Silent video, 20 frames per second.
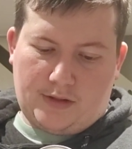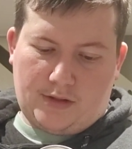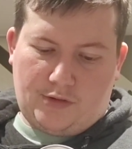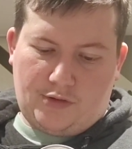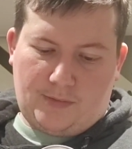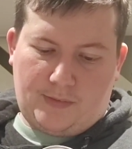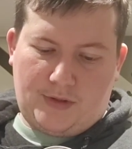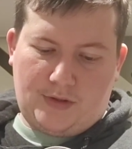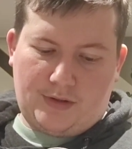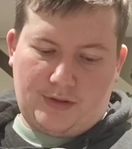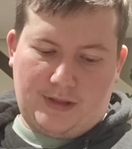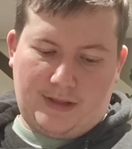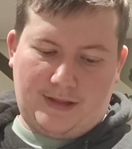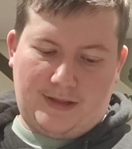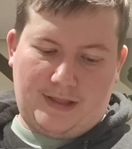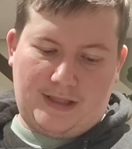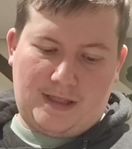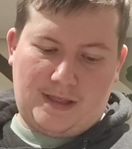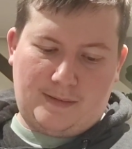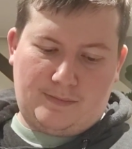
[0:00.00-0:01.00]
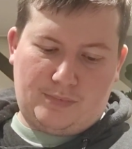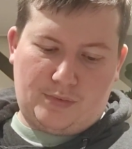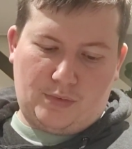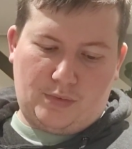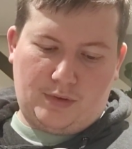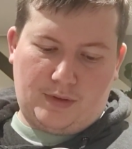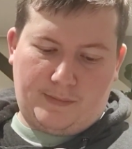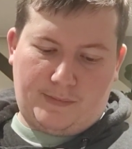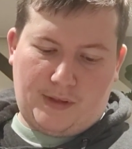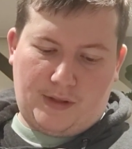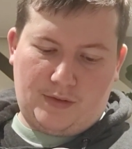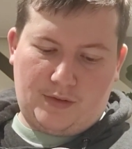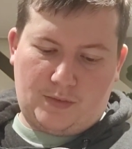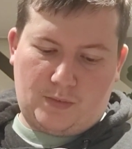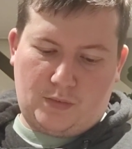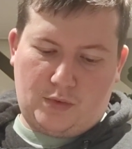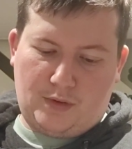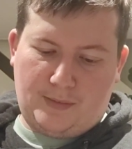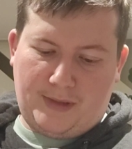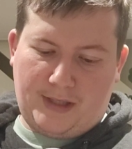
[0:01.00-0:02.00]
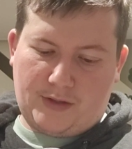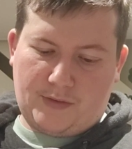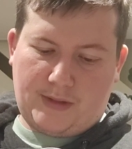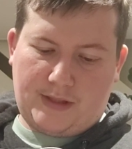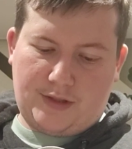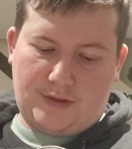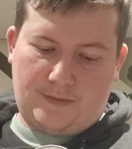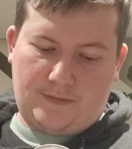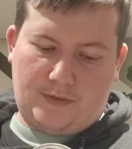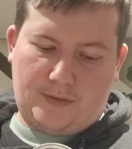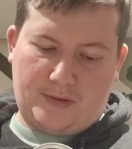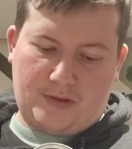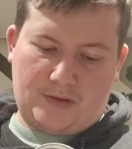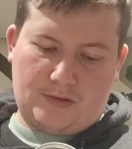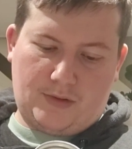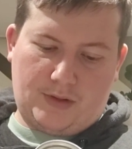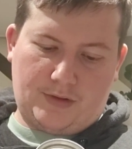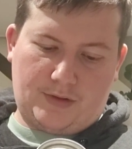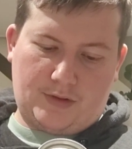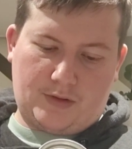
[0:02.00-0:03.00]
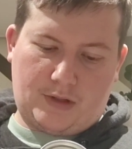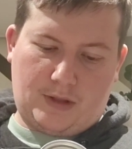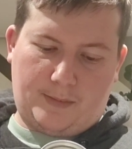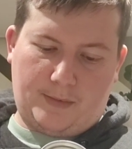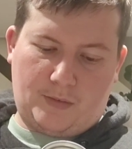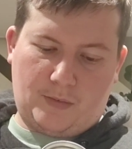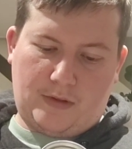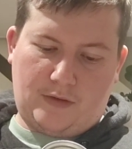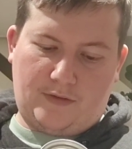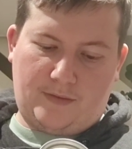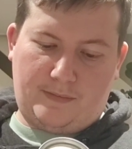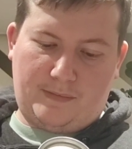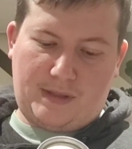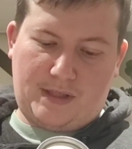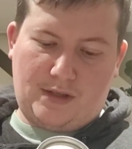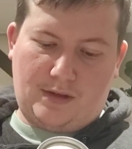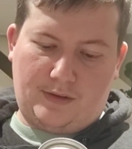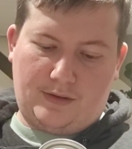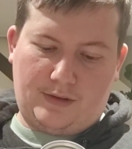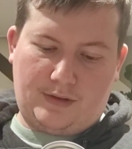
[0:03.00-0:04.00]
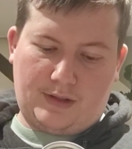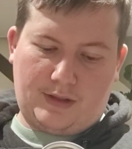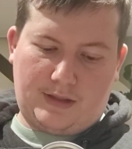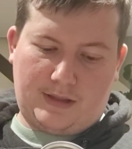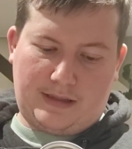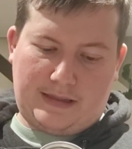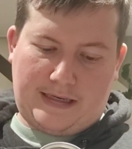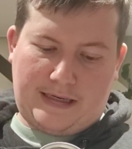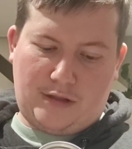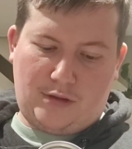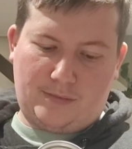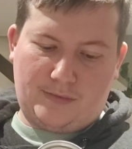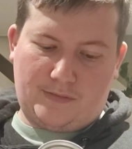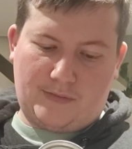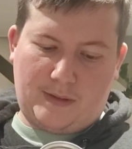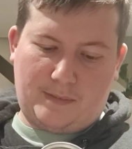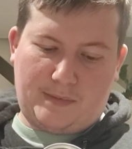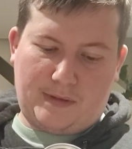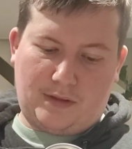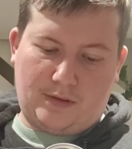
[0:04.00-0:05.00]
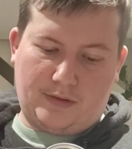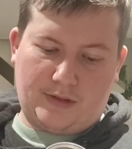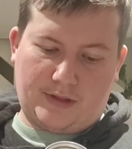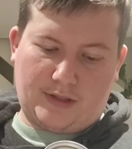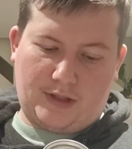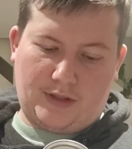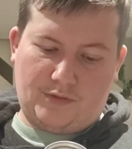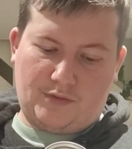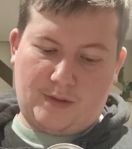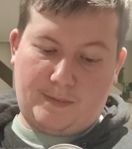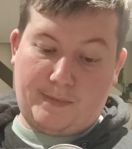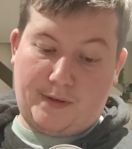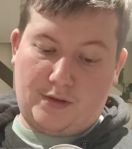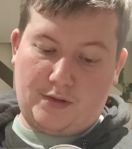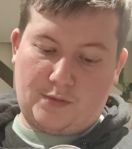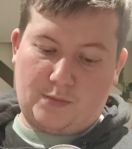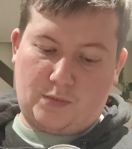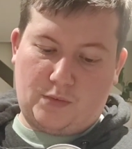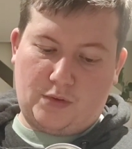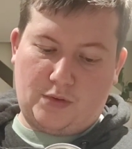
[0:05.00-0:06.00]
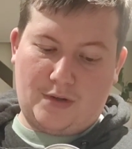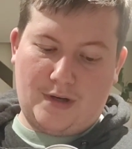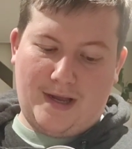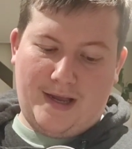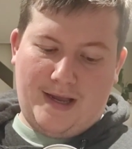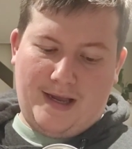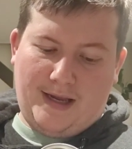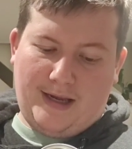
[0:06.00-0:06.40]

contribution and the broader post war migration from across the Commonwealth and beyond that helped rebuild the country post war